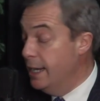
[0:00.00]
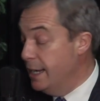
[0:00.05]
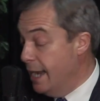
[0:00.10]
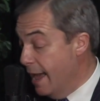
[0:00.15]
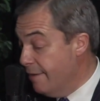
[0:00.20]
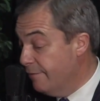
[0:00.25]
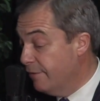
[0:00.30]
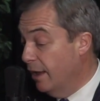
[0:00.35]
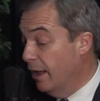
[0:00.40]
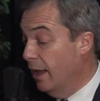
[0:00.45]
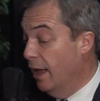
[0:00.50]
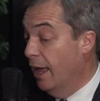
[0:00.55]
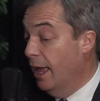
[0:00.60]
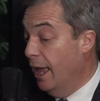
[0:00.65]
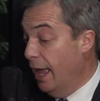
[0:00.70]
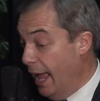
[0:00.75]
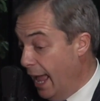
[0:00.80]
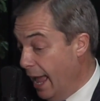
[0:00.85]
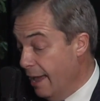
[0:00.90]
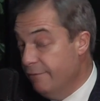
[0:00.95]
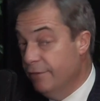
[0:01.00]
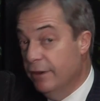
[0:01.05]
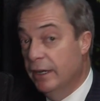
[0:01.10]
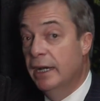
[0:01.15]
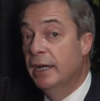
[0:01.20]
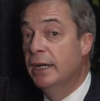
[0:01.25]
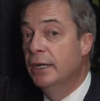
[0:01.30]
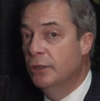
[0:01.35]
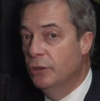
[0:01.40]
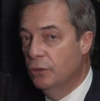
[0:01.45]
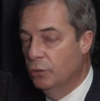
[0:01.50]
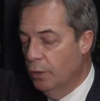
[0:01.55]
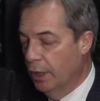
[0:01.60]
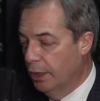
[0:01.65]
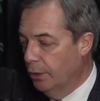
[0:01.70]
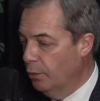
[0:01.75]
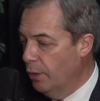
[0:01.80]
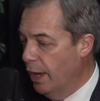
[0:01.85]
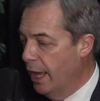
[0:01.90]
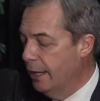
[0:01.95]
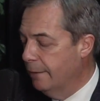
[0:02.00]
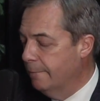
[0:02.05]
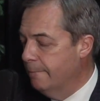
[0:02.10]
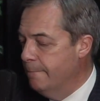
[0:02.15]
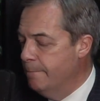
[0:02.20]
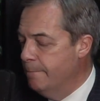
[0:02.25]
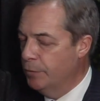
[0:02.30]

never, ever will win,